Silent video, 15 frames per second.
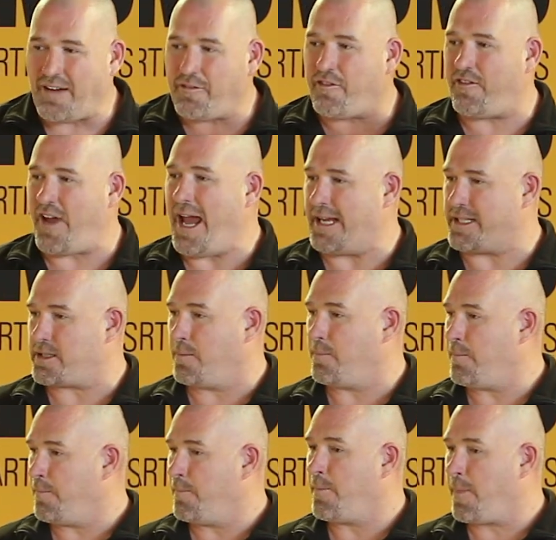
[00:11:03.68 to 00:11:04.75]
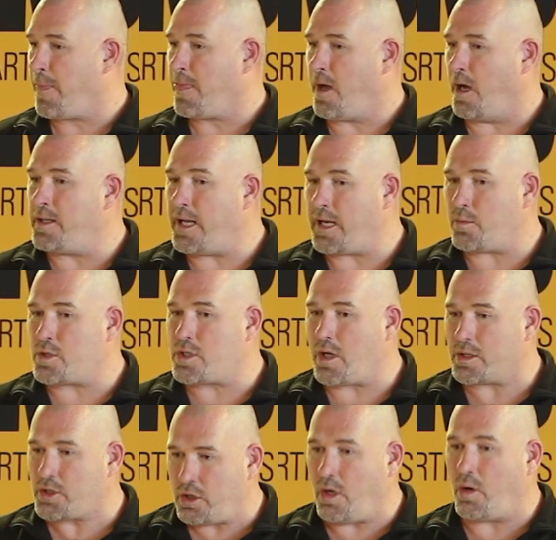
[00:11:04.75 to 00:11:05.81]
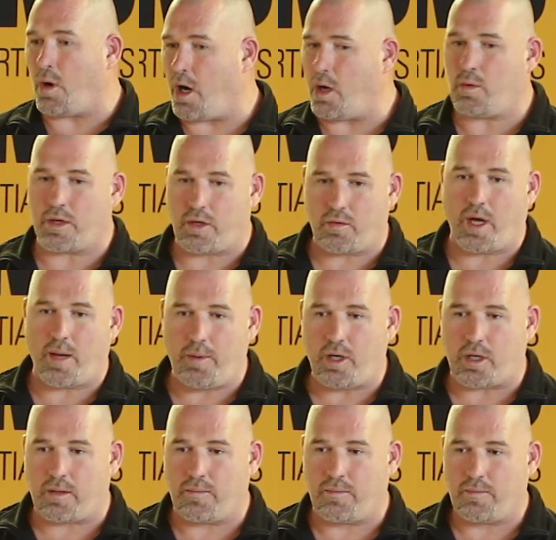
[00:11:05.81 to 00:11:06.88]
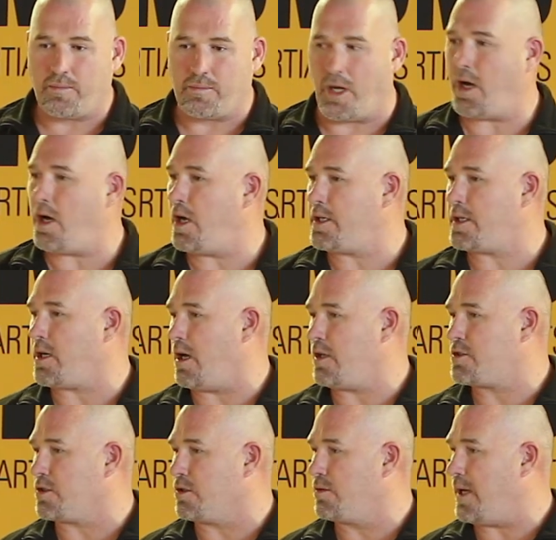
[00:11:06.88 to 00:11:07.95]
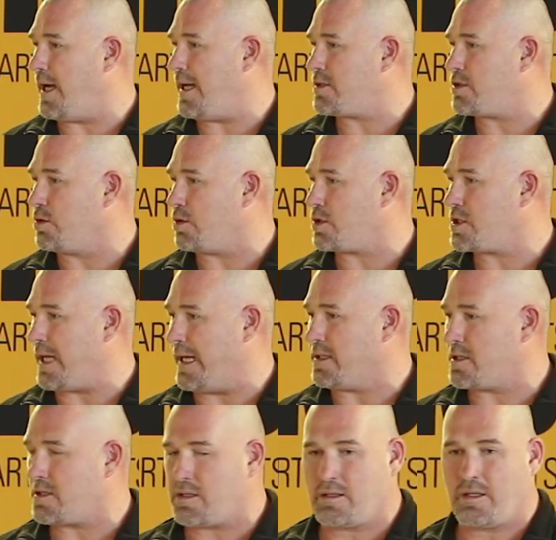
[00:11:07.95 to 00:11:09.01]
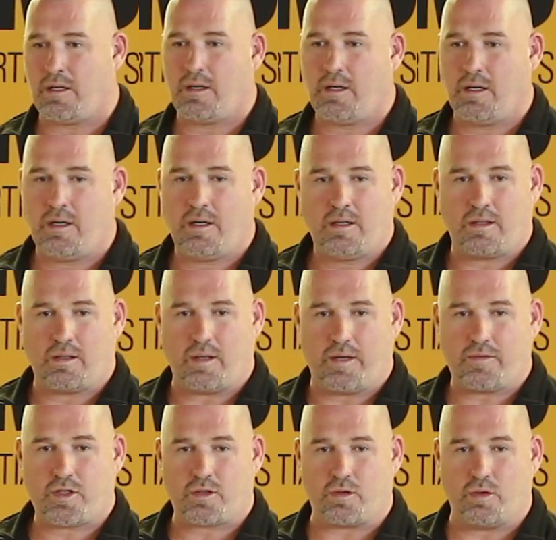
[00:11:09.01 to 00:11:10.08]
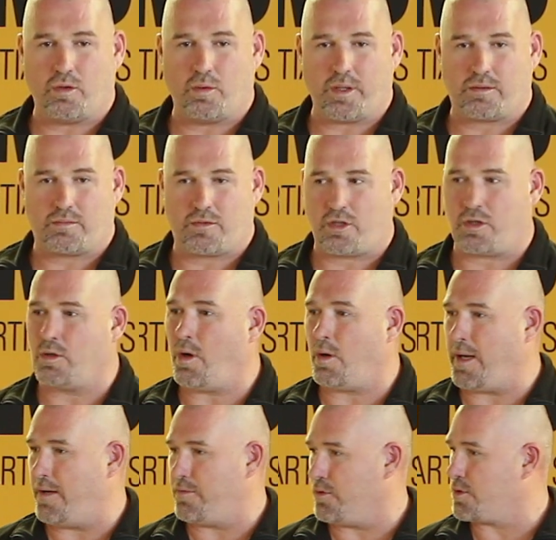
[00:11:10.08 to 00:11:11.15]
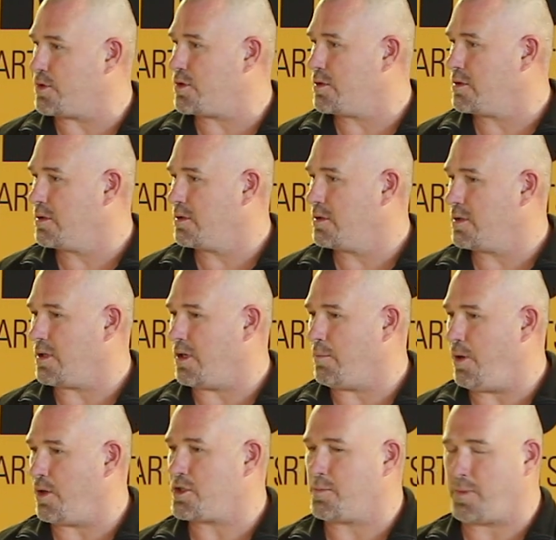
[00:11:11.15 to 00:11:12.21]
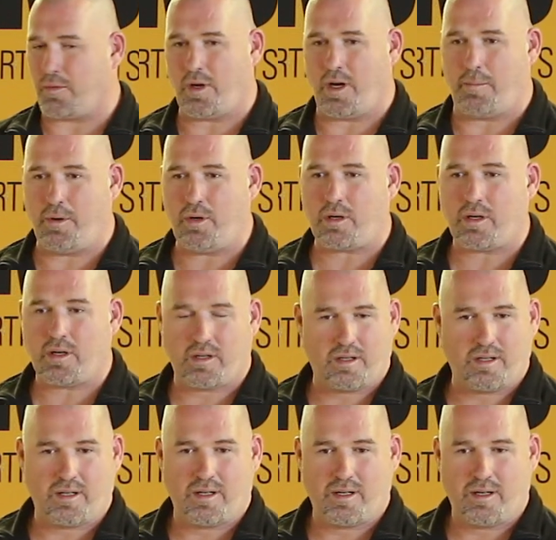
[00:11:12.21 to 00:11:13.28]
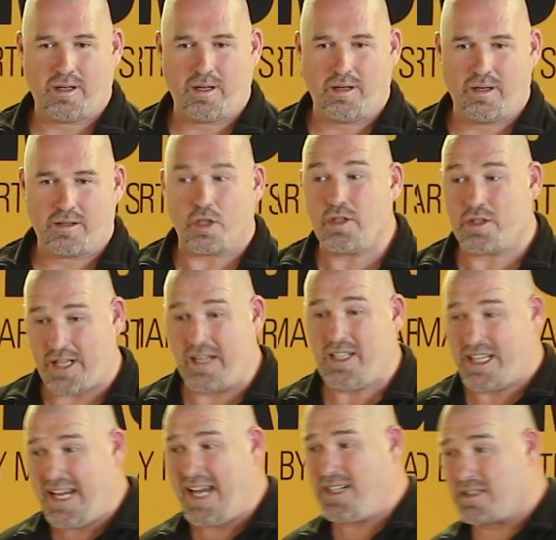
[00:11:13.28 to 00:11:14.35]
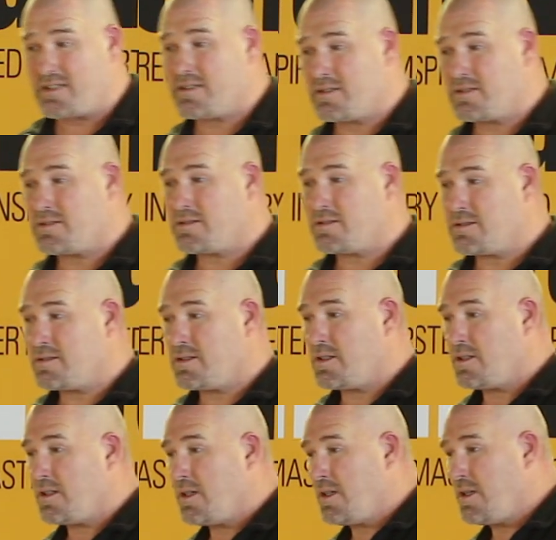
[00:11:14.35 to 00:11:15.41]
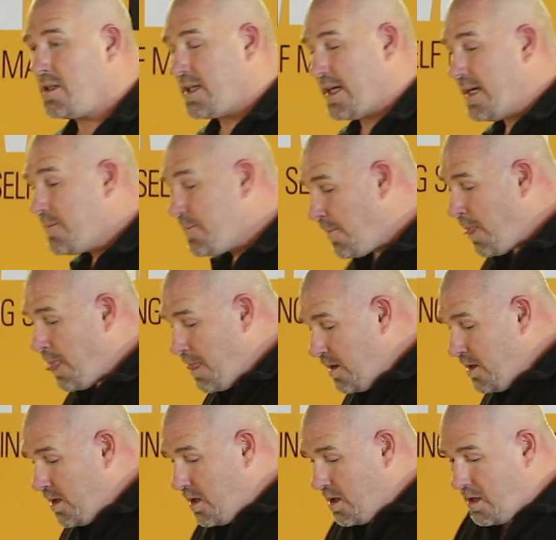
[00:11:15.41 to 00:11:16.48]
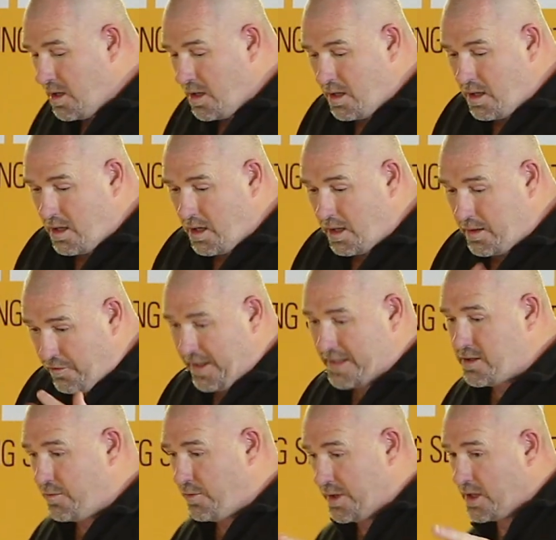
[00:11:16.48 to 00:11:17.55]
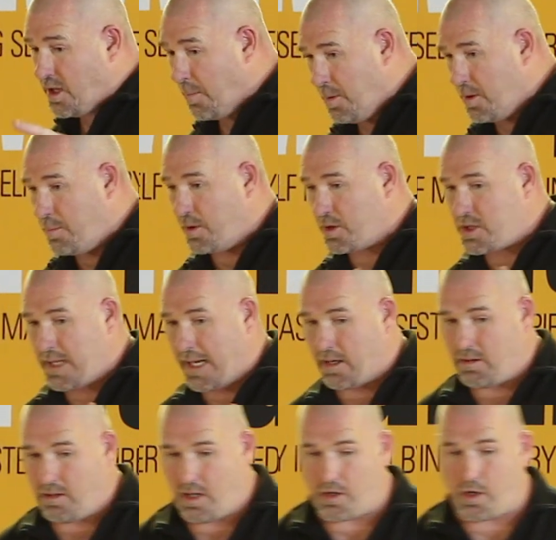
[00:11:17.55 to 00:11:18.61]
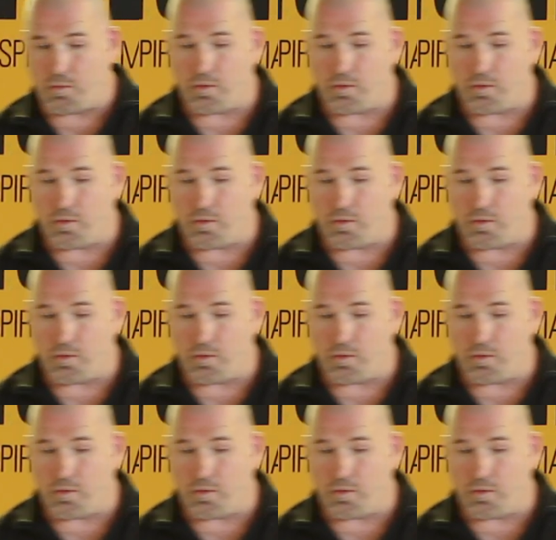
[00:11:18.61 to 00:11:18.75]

that fed. And then it was like, do you know what? I wanted to write a book. No, you can't do that. Talk sense. You left school with 2 O-levels. Can't possibly write a book. Turns out you can. Okay? And in fact, I've written a couple of books now, and I